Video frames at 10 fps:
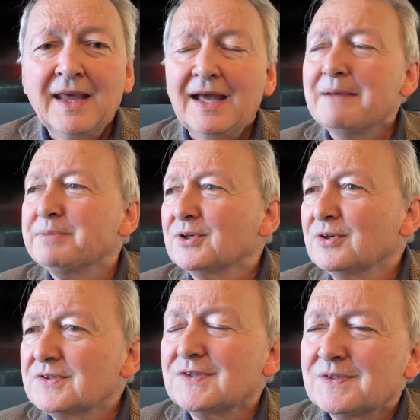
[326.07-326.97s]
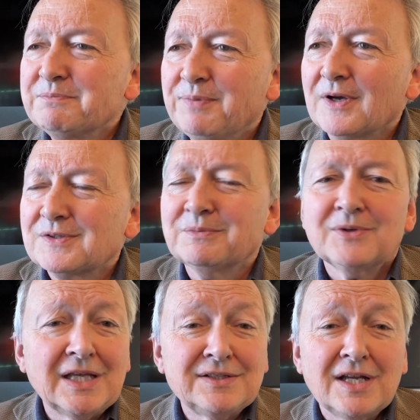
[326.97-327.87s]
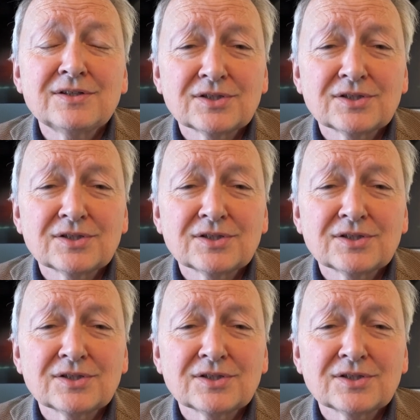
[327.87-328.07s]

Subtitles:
And because it's impossible, they tend